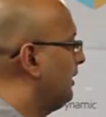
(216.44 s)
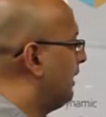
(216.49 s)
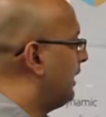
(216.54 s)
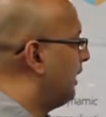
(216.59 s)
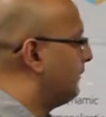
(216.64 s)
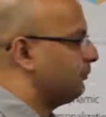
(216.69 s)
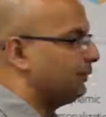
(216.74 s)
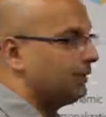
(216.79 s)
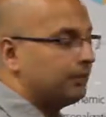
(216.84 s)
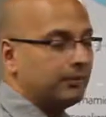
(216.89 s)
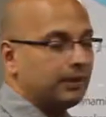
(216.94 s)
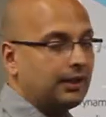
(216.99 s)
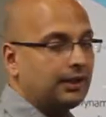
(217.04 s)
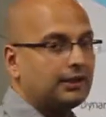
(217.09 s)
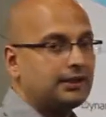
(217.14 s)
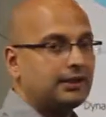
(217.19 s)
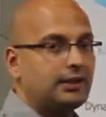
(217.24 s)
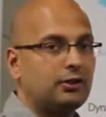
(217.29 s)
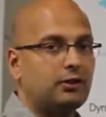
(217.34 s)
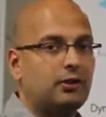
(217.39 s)
And
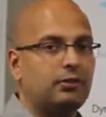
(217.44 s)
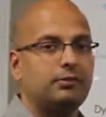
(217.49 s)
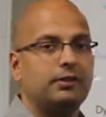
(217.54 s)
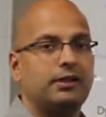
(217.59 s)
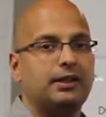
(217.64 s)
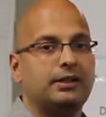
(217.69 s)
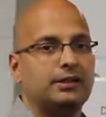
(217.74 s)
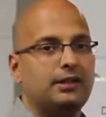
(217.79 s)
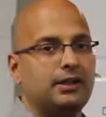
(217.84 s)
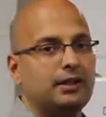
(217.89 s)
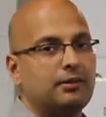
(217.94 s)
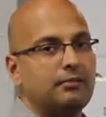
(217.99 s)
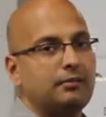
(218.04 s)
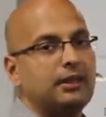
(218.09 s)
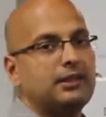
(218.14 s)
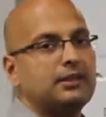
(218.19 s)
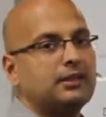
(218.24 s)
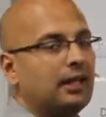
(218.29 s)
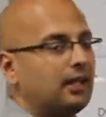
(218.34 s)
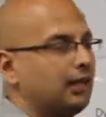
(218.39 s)
permutation and combination here
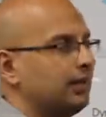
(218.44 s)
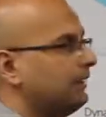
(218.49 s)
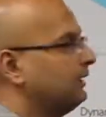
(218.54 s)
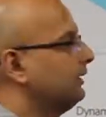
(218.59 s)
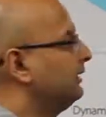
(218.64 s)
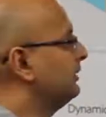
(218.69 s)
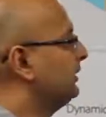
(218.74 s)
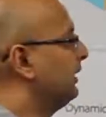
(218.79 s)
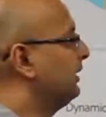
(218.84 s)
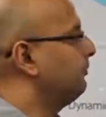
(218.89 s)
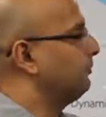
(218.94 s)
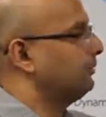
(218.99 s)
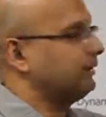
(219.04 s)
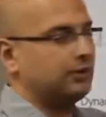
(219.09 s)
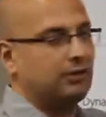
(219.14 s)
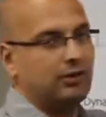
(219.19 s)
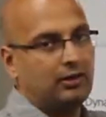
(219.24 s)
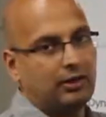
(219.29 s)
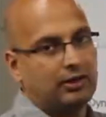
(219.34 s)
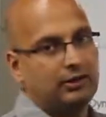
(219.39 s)
means articles and
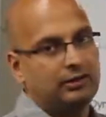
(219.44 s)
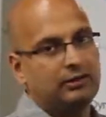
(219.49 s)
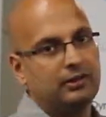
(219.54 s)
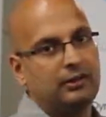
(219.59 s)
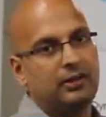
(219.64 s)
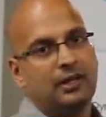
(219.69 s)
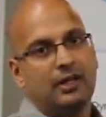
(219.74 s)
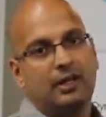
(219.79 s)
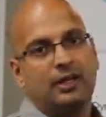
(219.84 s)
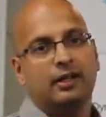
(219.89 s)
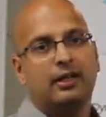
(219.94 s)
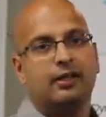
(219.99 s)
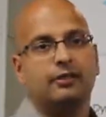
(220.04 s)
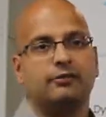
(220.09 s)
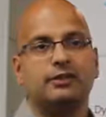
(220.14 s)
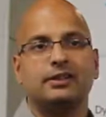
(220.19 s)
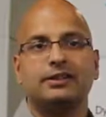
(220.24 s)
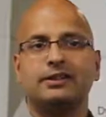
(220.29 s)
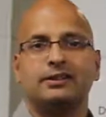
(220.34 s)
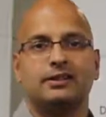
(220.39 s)
personas. Now,
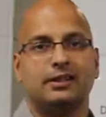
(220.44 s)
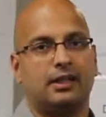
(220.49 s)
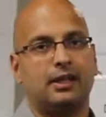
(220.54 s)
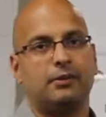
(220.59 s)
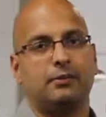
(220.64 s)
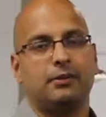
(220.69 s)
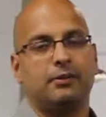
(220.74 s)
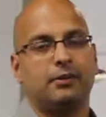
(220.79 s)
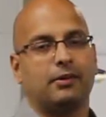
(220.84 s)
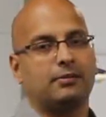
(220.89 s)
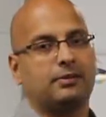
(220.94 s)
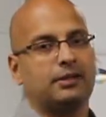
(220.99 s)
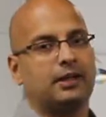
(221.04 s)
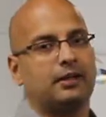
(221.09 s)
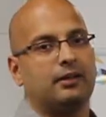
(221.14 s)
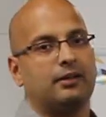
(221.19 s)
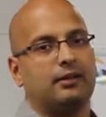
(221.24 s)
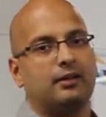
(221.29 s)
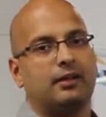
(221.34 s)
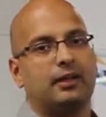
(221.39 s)
if this is a dummy
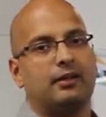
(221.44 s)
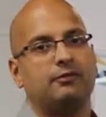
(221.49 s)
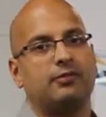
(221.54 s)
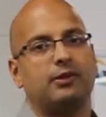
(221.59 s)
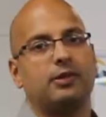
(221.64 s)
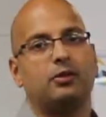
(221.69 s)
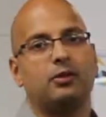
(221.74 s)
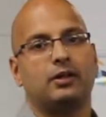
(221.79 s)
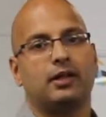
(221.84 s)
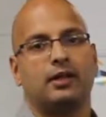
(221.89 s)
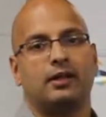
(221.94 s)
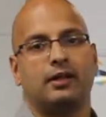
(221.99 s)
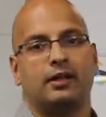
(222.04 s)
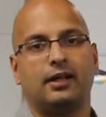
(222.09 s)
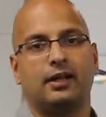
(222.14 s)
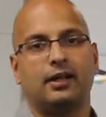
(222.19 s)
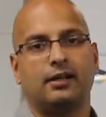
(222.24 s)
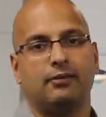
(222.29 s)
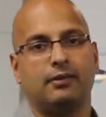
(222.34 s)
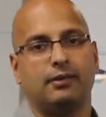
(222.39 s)
website, if we look at a
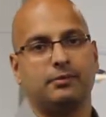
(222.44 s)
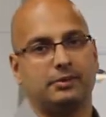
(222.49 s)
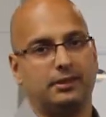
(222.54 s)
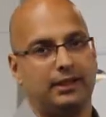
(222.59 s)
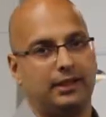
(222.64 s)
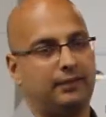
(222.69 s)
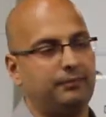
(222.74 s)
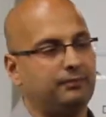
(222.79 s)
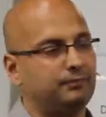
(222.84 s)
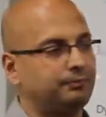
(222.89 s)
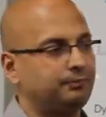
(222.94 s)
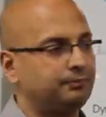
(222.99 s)
real website,